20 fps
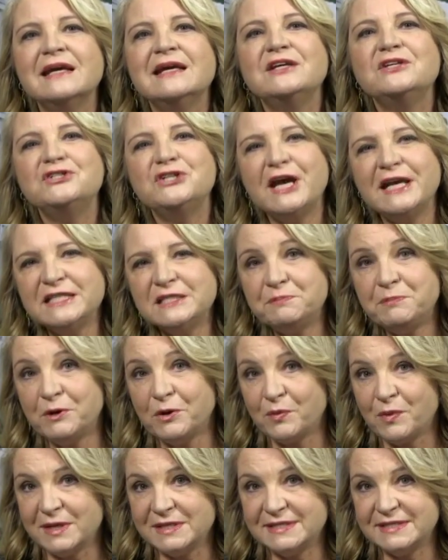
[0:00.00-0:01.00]
Shakespeare
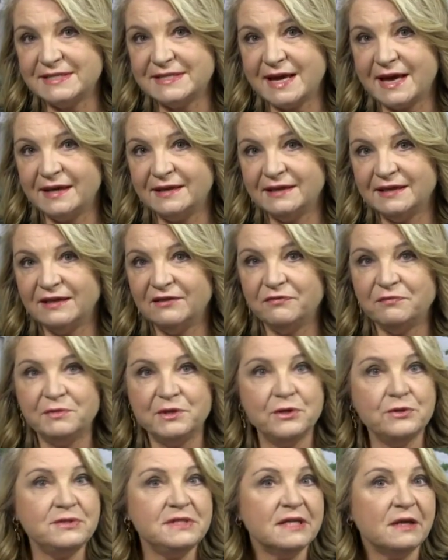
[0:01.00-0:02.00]
once said, If
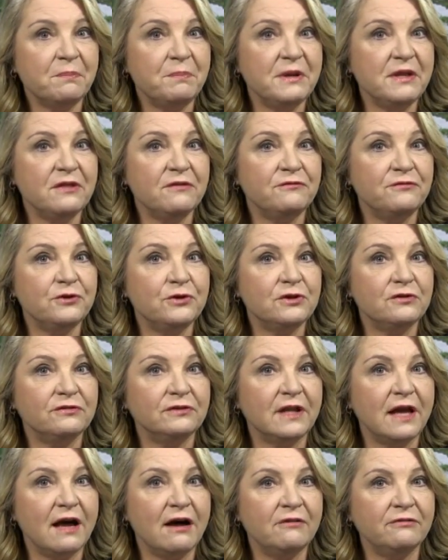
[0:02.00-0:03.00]
music be the food of
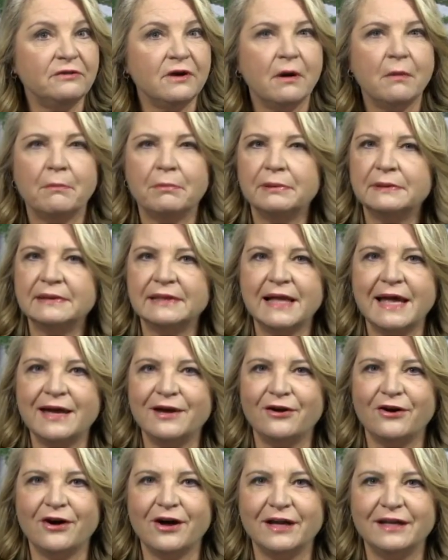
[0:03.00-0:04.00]
love, play
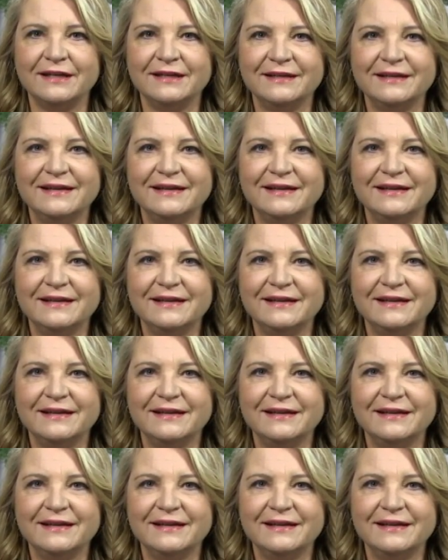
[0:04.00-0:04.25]
on.